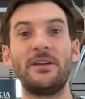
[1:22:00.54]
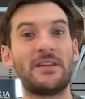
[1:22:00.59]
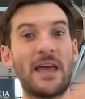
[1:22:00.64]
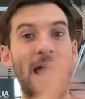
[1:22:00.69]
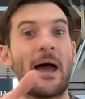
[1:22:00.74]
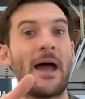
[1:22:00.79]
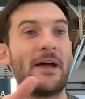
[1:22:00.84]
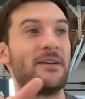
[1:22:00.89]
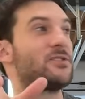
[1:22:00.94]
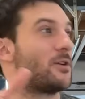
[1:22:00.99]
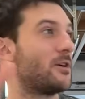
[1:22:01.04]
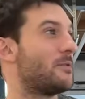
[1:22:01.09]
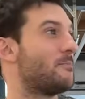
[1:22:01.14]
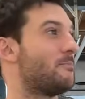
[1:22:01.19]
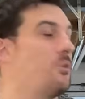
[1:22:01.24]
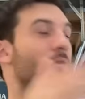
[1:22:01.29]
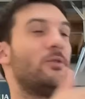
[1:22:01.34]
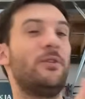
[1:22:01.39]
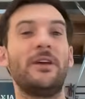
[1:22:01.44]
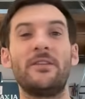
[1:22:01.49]
I started
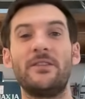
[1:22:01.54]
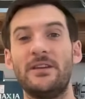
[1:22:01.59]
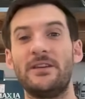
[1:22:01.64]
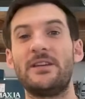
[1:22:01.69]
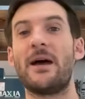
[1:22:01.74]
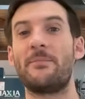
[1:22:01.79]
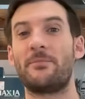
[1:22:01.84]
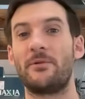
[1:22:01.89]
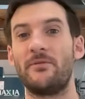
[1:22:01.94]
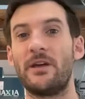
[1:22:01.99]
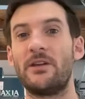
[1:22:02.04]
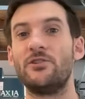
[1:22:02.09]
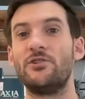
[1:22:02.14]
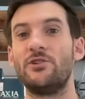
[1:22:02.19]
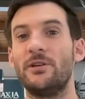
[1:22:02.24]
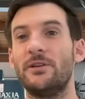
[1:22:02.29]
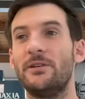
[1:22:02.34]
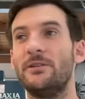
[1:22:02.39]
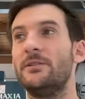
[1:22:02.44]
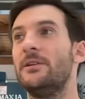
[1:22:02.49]
building the adaptive
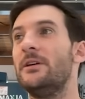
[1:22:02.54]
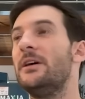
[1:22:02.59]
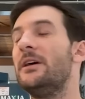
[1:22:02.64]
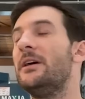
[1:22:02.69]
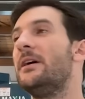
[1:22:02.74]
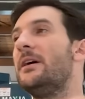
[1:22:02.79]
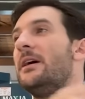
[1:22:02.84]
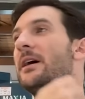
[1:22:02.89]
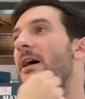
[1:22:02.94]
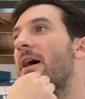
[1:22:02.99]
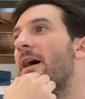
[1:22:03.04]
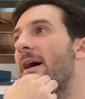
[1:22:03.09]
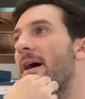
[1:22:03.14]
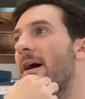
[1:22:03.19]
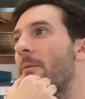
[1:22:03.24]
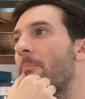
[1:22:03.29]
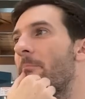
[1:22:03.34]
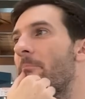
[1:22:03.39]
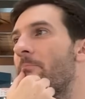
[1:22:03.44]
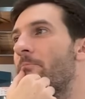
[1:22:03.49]
engine,
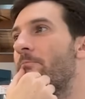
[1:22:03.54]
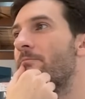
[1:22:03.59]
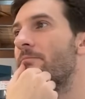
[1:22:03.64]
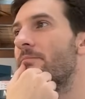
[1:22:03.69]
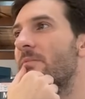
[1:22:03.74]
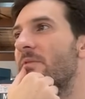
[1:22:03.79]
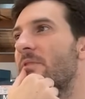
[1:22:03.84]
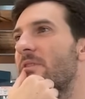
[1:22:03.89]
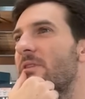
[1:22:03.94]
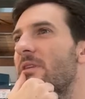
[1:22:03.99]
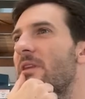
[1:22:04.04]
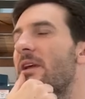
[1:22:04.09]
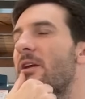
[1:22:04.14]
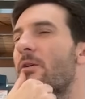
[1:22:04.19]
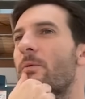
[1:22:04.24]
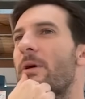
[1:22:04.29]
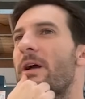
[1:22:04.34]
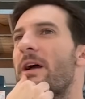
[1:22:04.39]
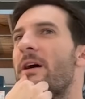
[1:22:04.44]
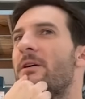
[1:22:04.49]
like
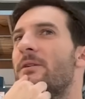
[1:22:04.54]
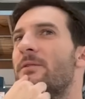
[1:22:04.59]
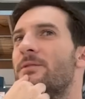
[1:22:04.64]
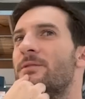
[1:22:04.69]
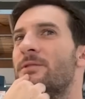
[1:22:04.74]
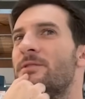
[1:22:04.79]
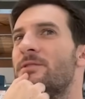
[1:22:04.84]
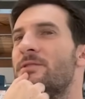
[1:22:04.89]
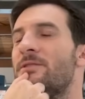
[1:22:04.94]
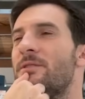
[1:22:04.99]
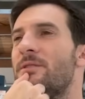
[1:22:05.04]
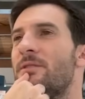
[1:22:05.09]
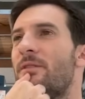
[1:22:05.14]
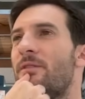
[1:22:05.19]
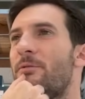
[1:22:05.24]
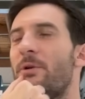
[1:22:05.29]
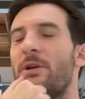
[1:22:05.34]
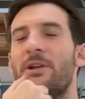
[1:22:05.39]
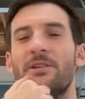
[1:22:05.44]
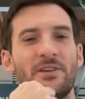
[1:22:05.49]
around
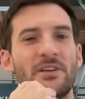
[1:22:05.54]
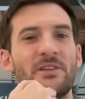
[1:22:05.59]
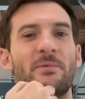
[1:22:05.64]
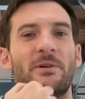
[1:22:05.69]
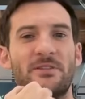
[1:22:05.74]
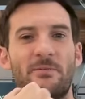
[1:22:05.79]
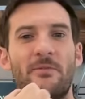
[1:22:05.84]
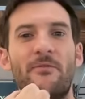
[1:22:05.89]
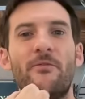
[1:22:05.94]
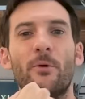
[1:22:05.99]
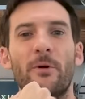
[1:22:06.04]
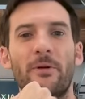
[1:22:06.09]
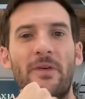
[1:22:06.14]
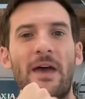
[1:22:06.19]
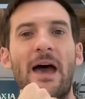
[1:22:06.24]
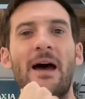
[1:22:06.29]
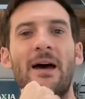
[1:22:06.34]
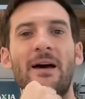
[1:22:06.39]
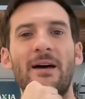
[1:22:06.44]
3 to 6 months before that.